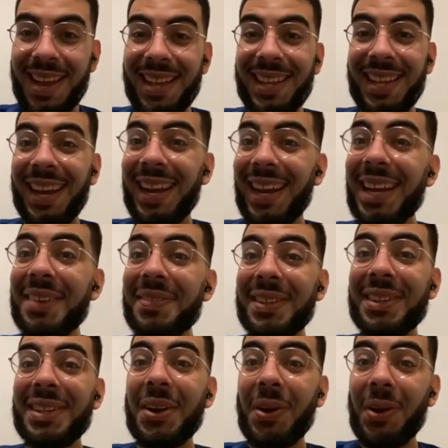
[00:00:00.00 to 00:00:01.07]
They're gonna give
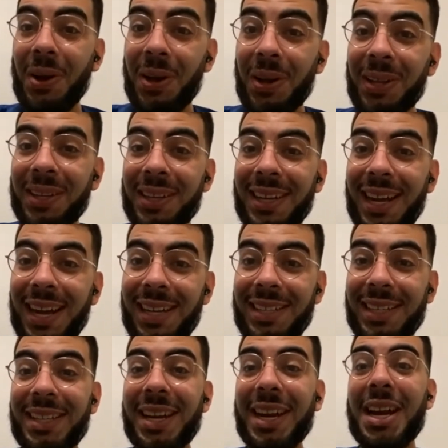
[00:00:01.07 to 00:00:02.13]
it their all, and
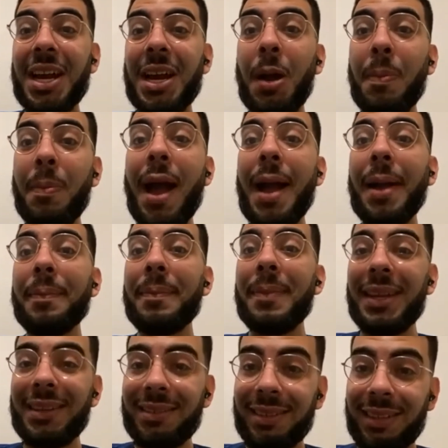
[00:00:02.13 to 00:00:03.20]
then they're gonna come back
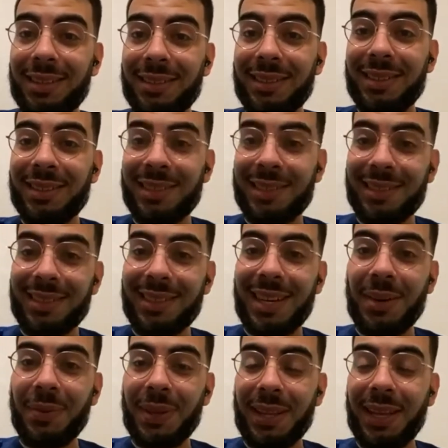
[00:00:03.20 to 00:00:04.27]
mid-season
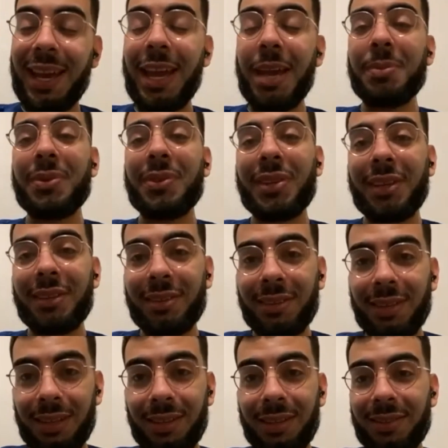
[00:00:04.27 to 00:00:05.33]
with a game six
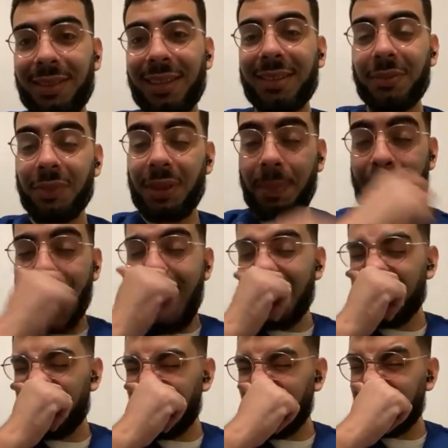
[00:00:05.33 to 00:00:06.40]
with a
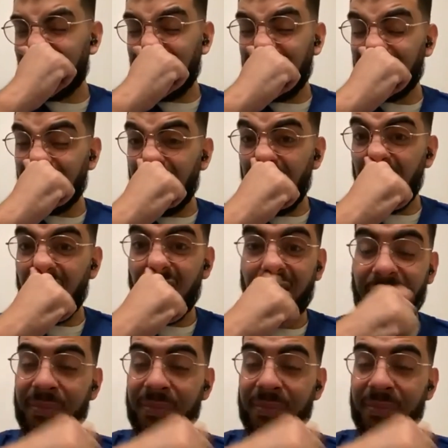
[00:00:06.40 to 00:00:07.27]
match 6 days later.